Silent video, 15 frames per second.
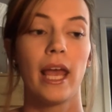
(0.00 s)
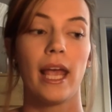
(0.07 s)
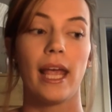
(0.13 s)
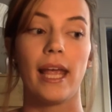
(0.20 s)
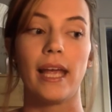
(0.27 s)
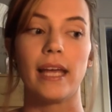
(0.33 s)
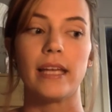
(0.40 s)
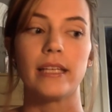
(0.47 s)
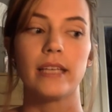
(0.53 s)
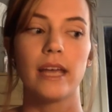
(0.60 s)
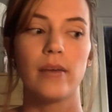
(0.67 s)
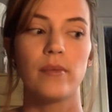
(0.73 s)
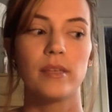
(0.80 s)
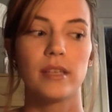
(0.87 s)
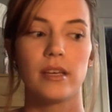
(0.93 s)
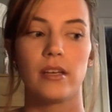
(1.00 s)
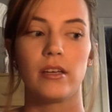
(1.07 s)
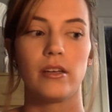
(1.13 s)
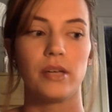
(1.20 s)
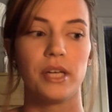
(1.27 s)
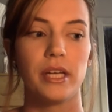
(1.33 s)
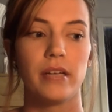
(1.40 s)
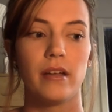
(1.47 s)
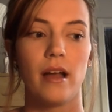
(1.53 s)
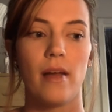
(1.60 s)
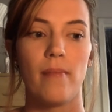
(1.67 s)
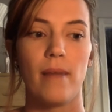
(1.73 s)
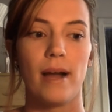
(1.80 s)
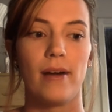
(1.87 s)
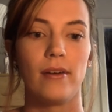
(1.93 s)
and it was a good
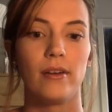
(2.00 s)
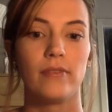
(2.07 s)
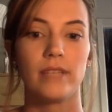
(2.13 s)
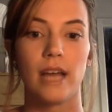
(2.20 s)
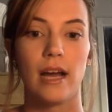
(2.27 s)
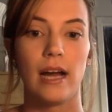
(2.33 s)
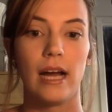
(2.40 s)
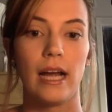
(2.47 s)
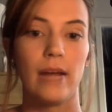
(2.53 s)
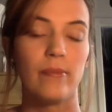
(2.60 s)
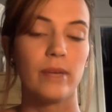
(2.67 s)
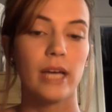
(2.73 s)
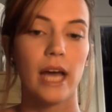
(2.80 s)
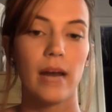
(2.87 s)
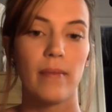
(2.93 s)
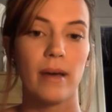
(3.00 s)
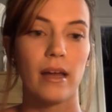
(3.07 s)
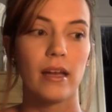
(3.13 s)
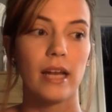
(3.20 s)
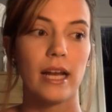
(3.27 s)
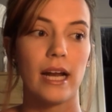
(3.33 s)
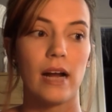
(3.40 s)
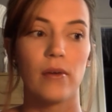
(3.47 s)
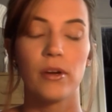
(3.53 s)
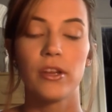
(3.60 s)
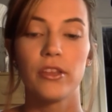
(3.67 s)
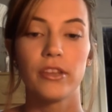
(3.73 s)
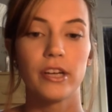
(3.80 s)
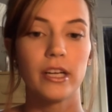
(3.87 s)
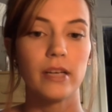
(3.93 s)
amount of time. We got about an hour
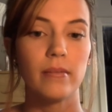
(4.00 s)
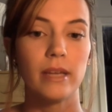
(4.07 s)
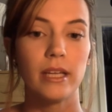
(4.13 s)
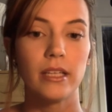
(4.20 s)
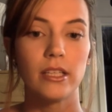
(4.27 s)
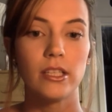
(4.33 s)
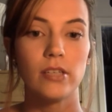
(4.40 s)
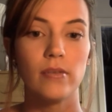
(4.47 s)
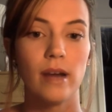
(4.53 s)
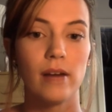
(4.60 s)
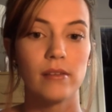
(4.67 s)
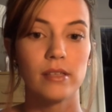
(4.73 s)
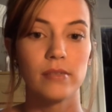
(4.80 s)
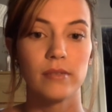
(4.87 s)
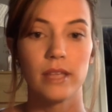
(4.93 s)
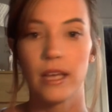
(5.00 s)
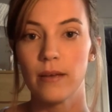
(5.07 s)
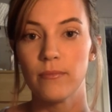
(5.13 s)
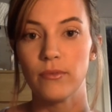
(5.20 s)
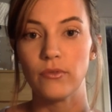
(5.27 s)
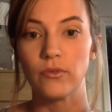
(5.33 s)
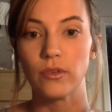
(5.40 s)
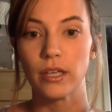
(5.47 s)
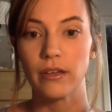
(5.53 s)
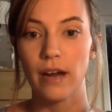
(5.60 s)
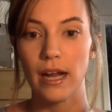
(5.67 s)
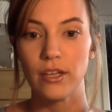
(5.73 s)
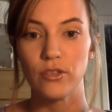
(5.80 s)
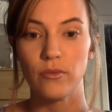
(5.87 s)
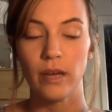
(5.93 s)
and 30 minutes, 2 hours with him before
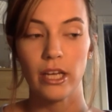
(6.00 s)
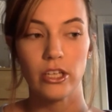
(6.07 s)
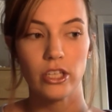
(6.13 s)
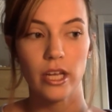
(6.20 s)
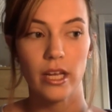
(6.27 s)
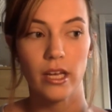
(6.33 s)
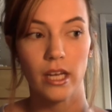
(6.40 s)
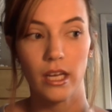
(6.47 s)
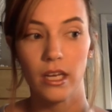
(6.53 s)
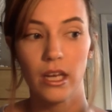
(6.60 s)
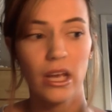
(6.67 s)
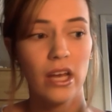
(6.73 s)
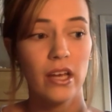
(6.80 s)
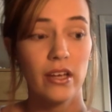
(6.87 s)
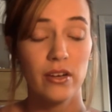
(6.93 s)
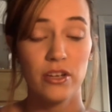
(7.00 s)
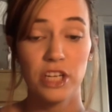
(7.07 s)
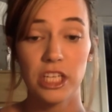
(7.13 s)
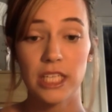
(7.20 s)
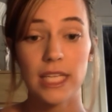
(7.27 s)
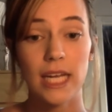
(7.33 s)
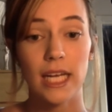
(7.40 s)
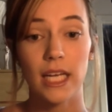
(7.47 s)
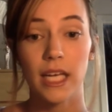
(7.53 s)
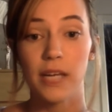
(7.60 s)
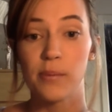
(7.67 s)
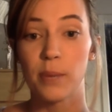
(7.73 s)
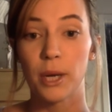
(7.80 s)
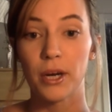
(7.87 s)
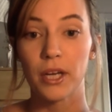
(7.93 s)
graduation, and you're just standing in
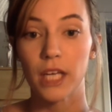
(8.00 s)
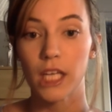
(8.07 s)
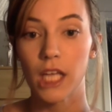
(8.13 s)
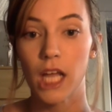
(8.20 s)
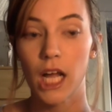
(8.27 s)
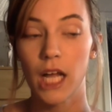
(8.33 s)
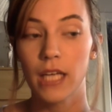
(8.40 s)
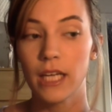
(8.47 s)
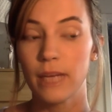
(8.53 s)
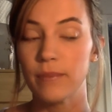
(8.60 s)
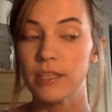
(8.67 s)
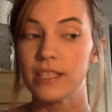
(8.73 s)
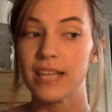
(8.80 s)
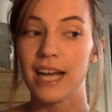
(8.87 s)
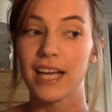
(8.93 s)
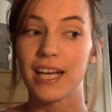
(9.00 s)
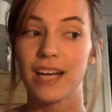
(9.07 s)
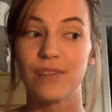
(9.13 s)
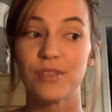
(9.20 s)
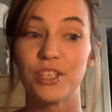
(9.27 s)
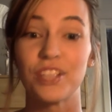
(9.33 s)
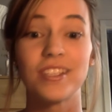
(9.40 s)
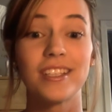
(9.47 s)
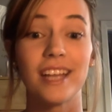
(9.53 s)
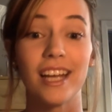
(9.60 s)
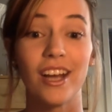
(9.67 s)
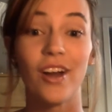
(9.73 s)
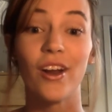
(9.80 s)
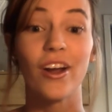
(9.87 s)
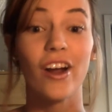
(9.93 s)
a parking lot. I mean, Zach and I were just
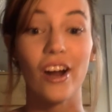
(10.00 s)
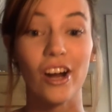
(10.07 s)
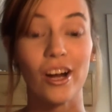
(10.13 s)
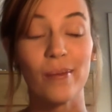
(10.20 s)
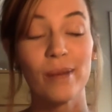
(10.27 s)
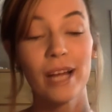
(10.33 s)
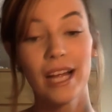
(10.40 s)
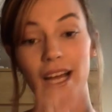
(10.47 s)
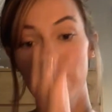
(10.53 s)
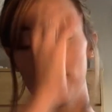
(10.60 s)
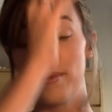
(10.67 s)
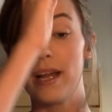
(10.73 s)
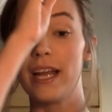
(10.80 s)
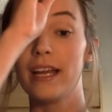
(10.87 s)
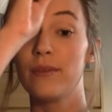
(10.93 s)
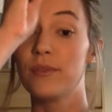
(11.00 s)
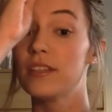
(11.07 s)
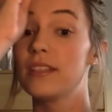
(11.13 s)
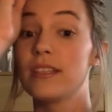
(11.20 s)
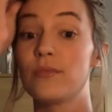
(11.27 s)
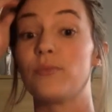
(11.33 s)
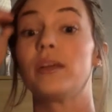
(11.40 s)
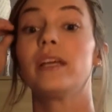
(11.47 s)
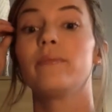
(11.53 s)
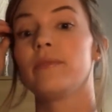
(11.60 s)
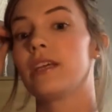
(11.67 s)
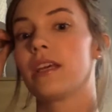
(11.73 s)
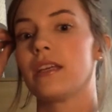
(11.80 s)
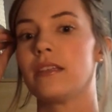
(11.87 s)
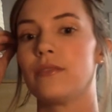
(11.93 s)
sitting on a curb, but it was sweet
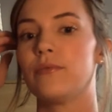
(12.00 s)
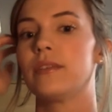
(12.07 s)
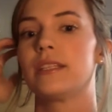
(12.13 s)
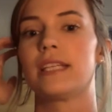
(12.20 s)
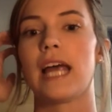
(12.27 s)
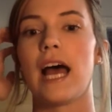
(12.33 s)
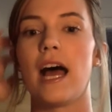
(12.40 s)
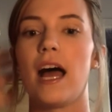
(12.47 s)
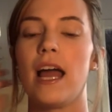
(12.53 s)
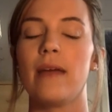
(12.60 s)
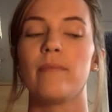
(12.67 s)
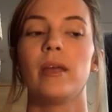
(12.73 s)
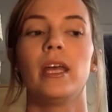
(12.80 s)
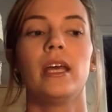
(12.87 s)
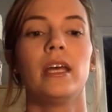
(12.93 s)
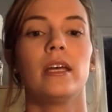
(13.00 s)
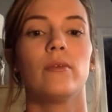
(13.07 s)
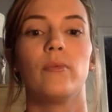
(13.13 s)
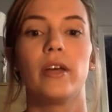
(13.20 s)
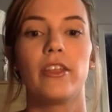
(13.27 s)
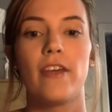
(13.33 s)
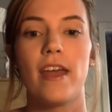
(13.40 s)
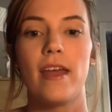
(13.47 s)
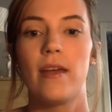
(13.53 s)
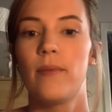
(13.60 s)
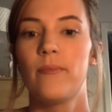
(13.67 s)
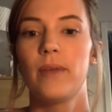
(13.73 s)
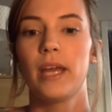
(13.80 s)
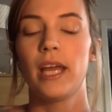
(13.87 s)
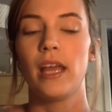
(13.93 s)
because it was time with
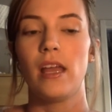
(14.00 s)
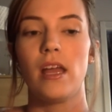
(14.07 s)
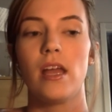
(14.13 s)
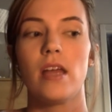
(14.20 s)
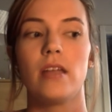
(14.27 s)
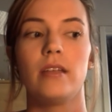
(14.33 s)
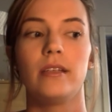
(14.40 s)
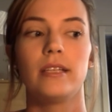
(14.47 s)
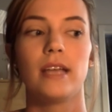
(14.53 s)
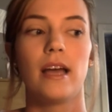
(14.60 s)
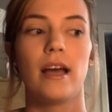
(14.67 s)
him, and